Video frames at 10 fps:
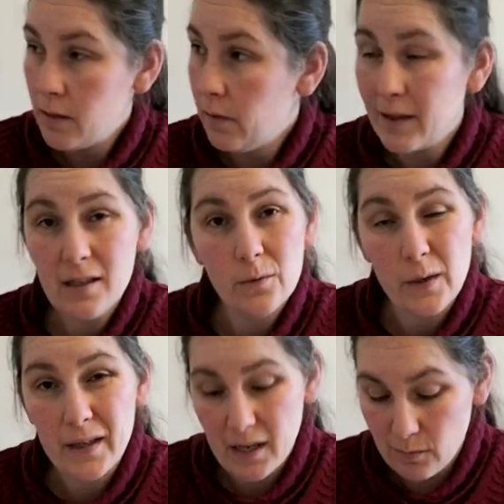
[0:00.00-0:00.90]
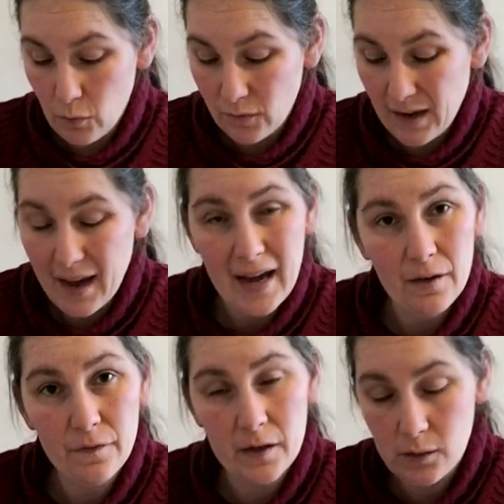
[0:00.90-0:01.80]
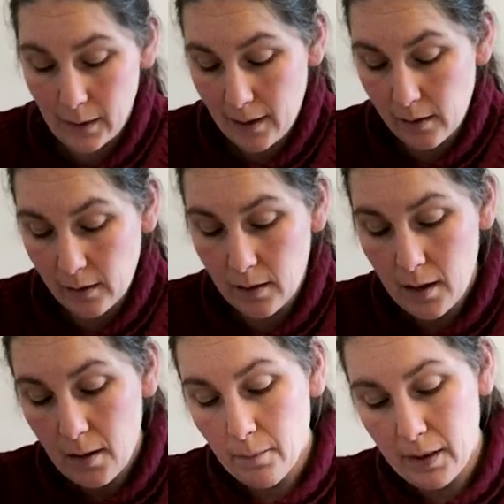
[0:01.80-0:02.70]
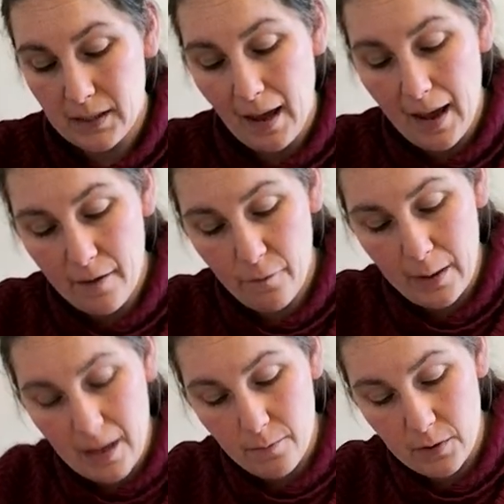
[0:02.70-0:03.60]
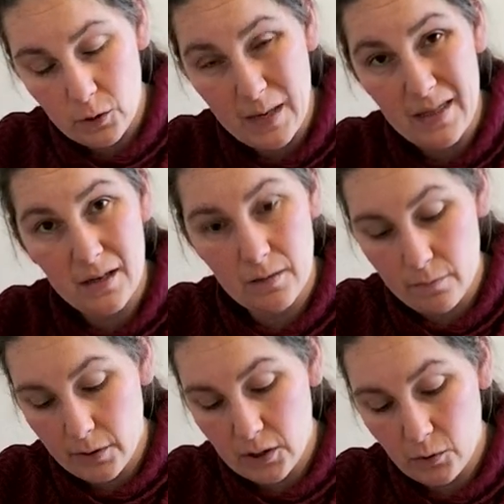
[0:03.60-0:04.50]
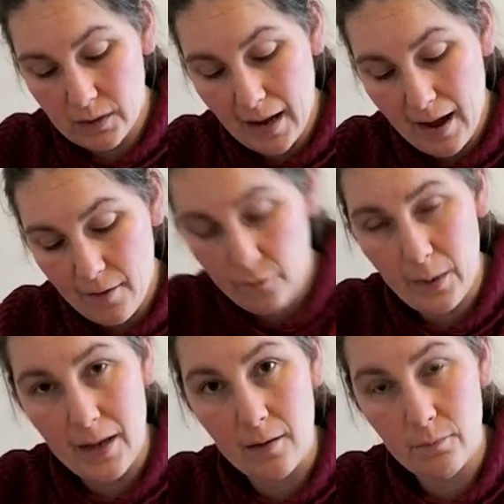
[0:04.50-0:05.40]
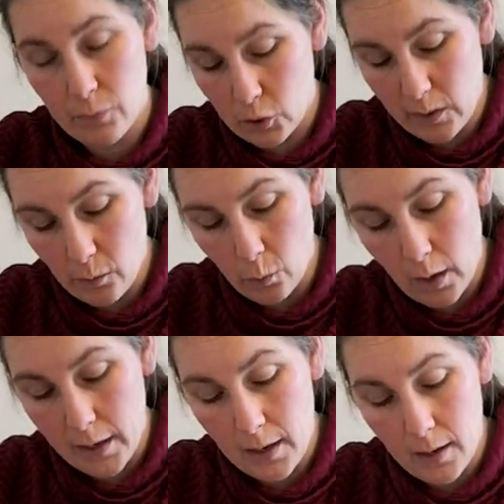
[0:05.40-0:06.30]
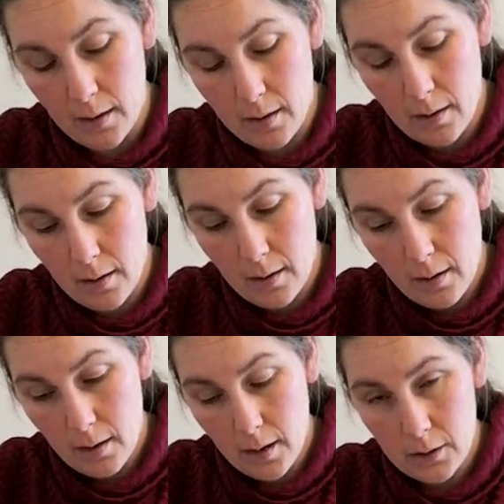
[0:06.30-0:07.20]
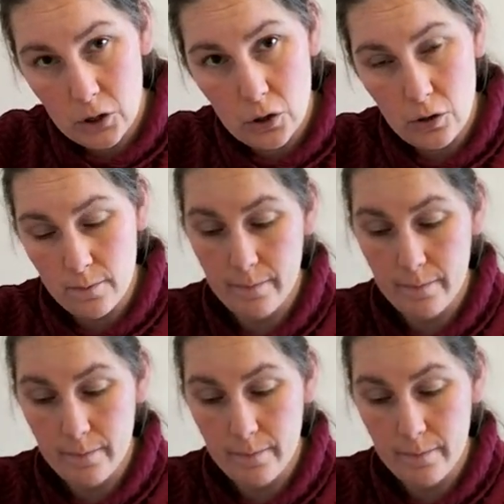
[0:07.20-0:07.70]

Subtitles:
the little one has moved half as well, but it's halfway between the numbers, so it's halfway between 1 and 2.